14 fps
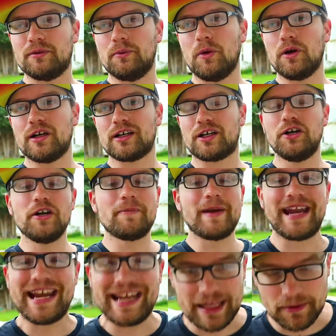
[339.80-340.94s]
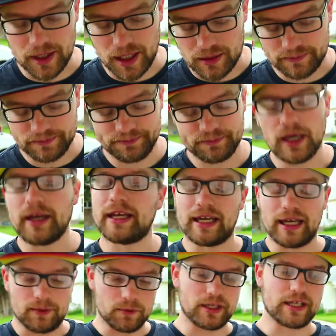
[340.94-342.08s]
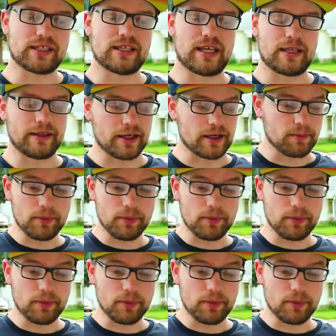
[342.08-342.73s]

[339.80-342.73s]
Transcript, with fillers: what could have been anything. And again, we'll get to that later.